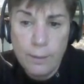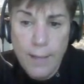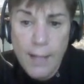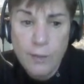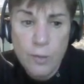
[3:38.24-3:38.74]

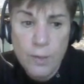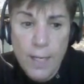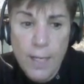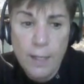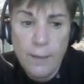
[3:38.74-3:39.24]
attaches
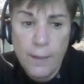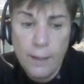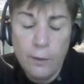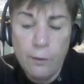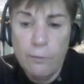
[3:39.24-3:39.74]
to anything,
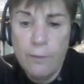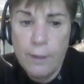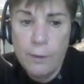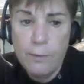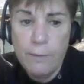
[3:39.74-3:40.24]
and they're
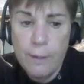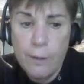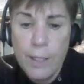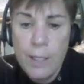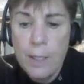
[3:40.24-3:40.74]
very,
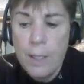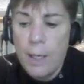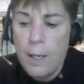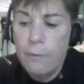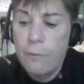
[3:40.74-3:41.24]
very
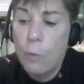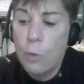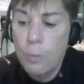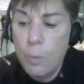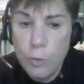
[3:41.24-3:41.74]

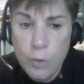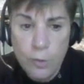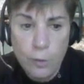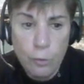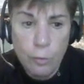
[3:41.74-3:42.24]
affordable.
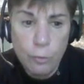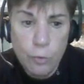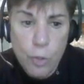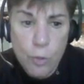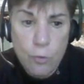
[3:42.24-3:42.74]
Just Google
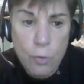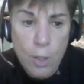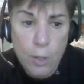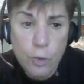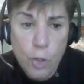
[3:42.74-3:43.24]

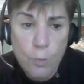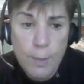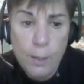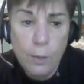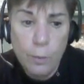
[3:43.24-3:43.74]

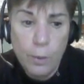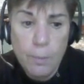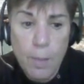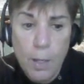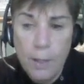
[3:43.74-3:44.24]
Joby Gorilla
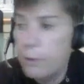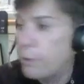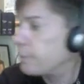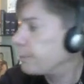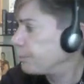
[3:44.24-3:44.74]

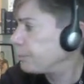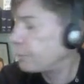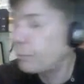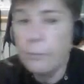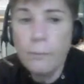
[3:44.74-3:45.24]
Pods.
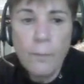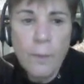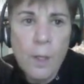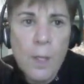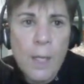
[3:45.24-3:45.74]

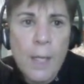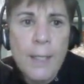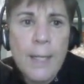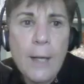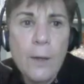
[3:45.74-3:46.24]

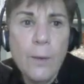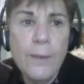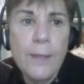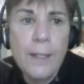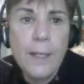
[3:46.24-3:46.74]

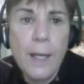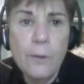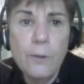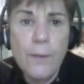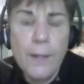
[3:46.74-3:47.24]
Now, the
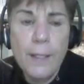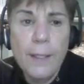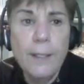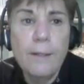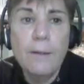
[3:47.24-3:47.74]
other
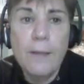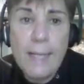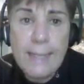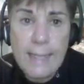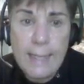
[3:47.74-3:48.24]
thing is
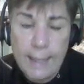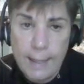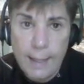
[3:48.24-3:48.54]
lighting.